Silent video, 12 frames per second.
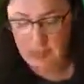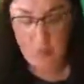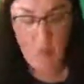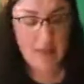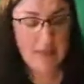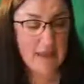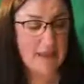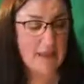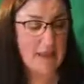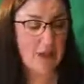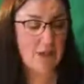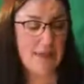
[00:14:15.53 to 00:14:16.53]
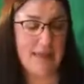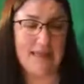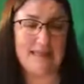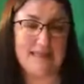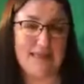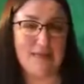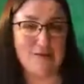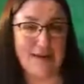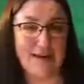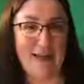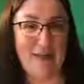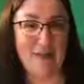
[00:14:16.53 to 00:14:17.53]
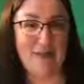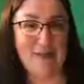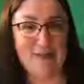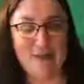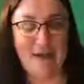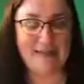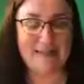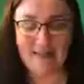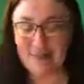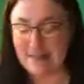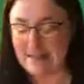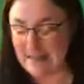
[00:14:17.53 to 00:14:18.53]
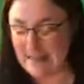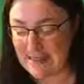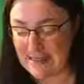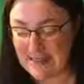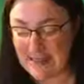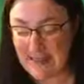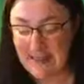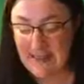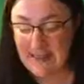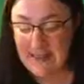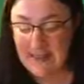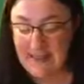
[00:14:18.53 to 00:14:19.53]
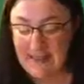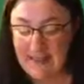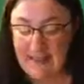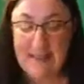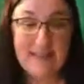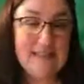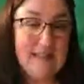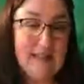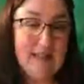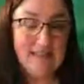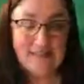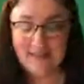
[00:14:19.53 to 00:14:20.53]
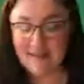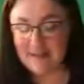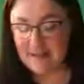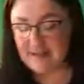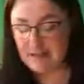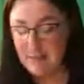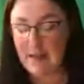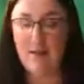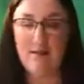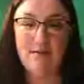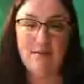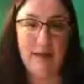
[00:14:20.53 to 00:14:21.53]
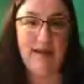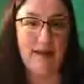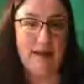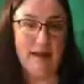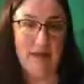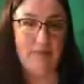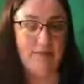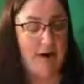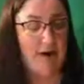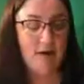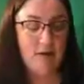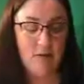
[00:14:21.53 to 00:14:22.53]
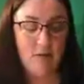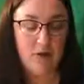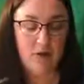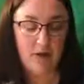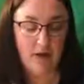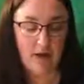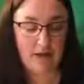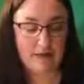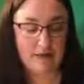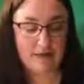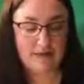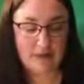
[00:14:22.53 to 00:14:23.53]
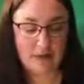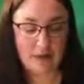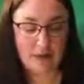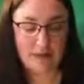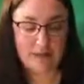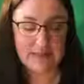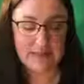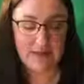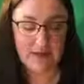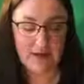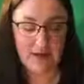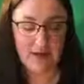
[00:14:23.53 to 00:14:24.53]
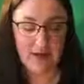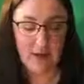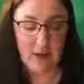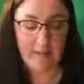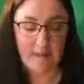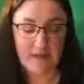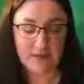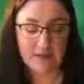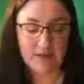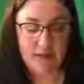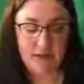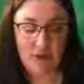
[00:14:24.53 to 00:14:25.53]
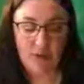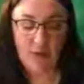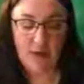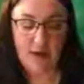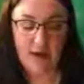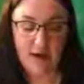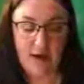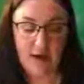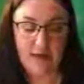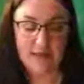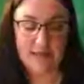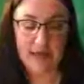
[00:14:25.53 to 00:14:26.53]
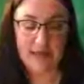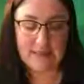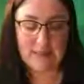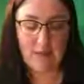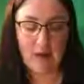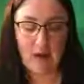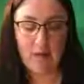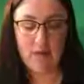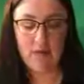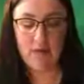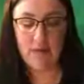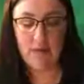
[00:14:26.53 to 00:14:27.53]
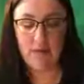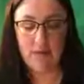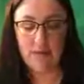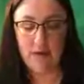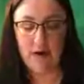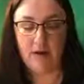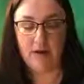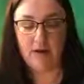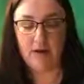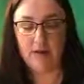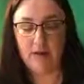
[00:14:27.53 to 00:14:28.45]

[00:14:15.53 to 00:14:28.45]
The one thing that you can't sense right now, because you guys can only see it, is this does smell like a campfire when you get all done. So when you're sitting there, make sure that no one in your house has a problem with burning.